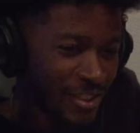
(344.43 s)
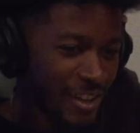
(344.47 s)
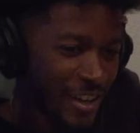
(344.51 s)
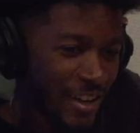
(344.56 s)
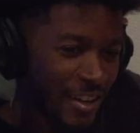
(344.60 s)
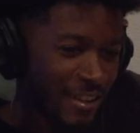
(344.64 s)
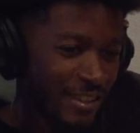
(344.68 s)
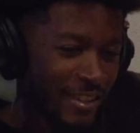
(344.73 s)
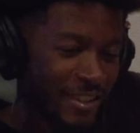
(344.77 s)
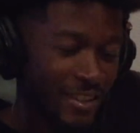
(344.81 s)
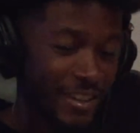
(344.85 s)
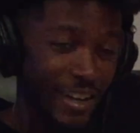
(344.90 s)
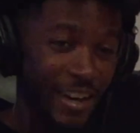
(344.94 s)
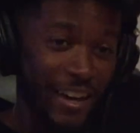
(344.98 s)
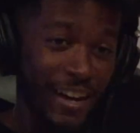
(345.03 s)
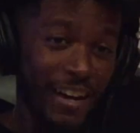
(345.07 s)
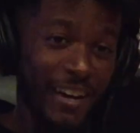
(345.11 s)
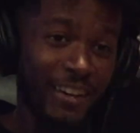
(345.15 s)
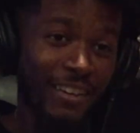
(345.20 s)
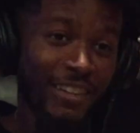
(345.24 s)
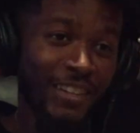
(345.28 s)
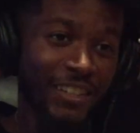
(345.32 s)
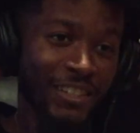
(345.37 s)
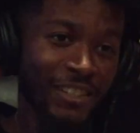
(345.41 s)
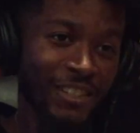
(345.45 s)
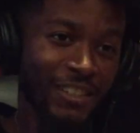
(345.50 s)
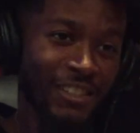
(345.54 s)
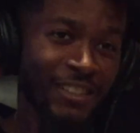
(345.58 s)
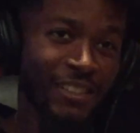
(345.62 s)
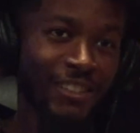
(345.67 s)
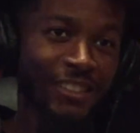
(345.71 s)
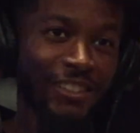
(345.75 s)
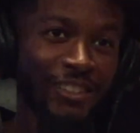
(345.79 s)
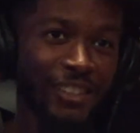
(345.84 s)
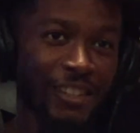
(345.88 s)
All that
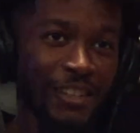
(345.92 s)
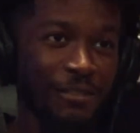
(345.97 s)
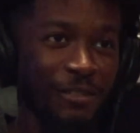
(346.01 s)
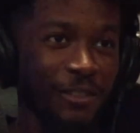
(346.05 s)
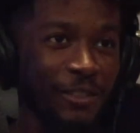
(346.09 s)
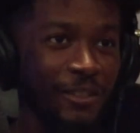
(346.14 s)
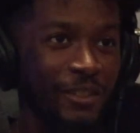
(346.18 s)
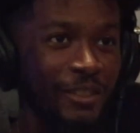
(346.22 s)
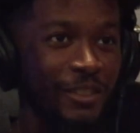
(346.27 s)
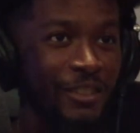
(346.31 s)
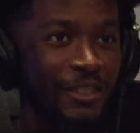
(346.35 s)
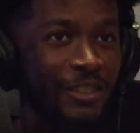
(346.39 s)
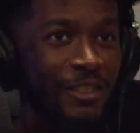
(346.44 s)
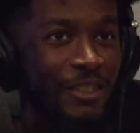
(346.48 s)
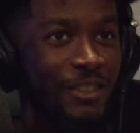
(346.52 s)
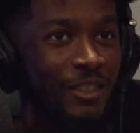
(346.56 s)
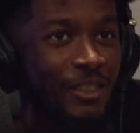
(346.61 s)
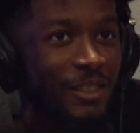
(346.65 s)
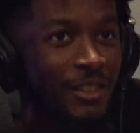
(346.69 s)
shit, definitely.